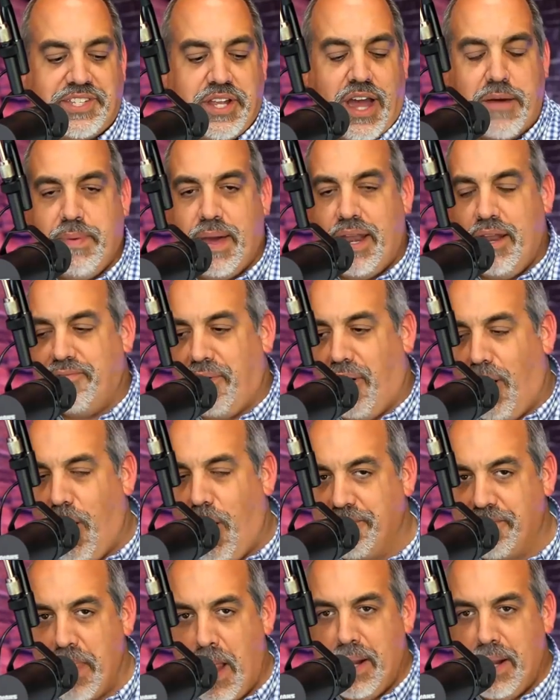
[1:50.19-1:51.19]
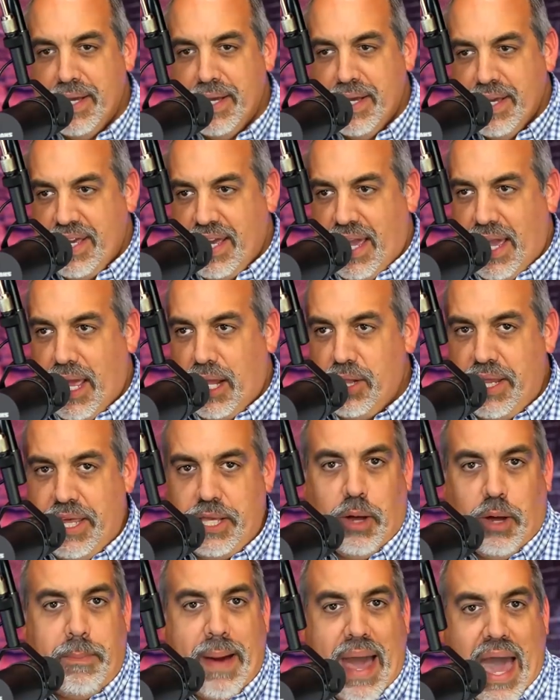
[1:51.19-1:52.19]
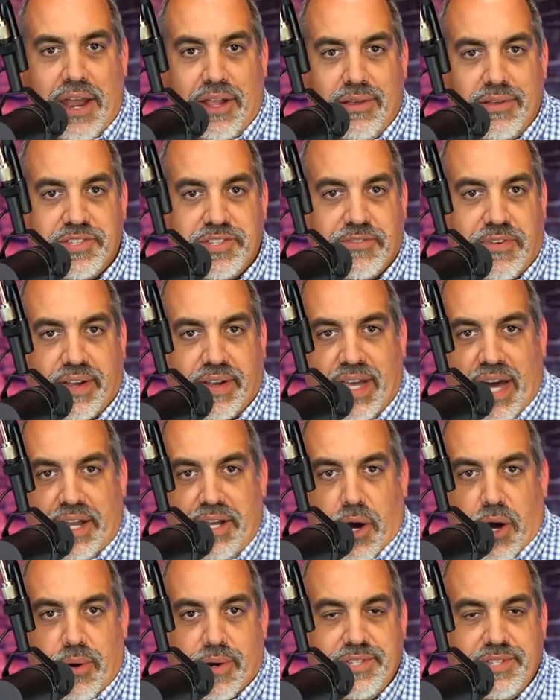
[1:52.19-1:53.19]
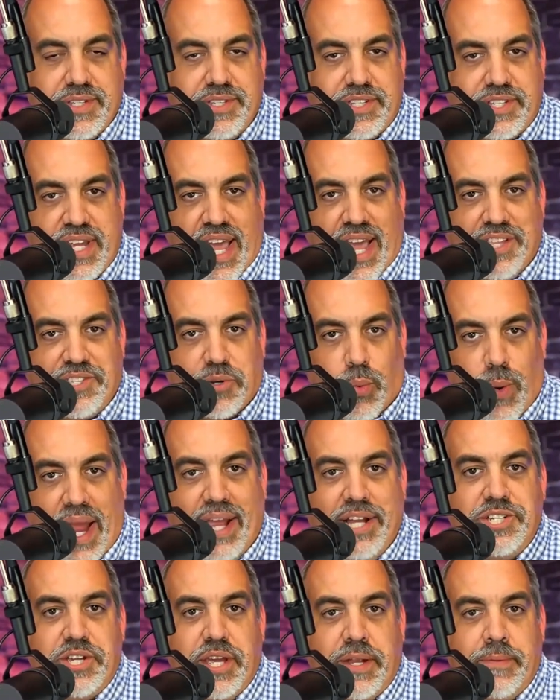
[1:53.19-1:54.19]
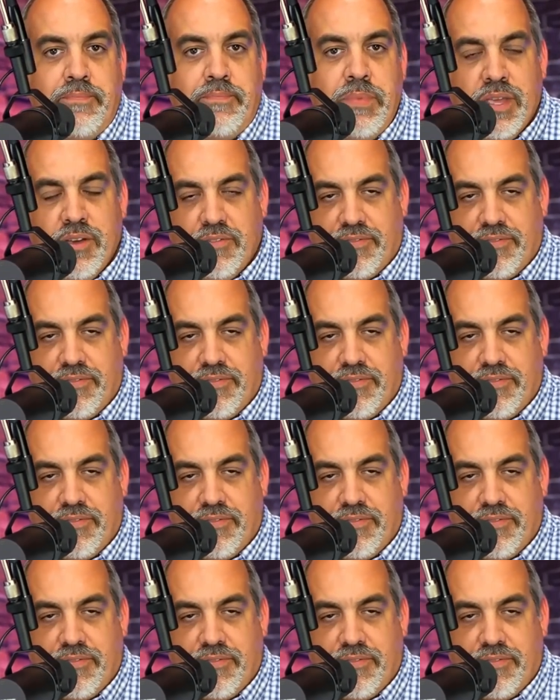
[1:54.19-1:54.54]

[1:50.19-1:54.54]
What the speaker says: You know, I've been involved in legal battles for gun owners in states ranging